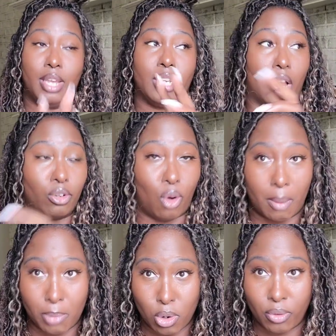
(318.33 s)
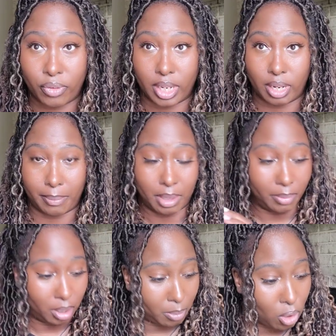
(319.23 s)
Y'all know I'm moving. I'm in the
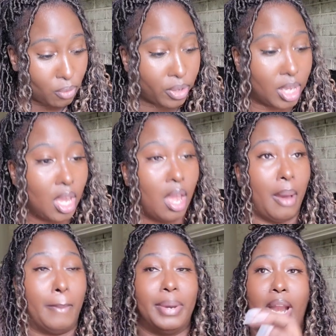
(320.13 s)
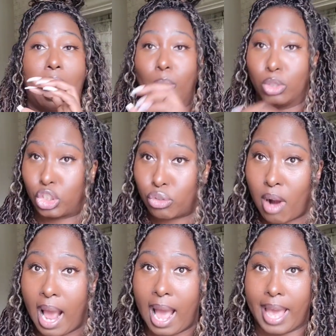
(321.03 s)
middle of moving, but I will
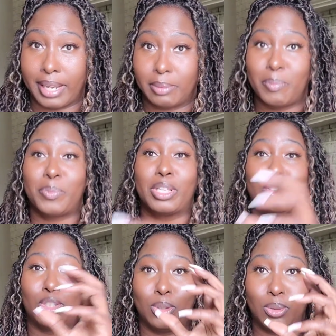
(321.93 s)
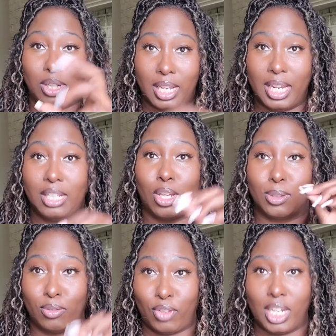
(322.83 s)
try to link
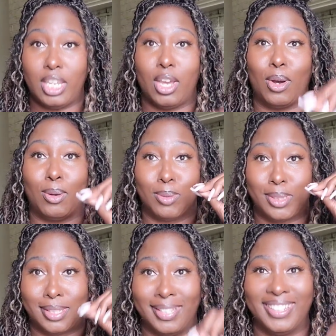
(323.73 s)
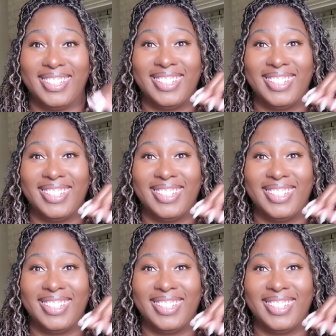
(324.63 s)
those videos,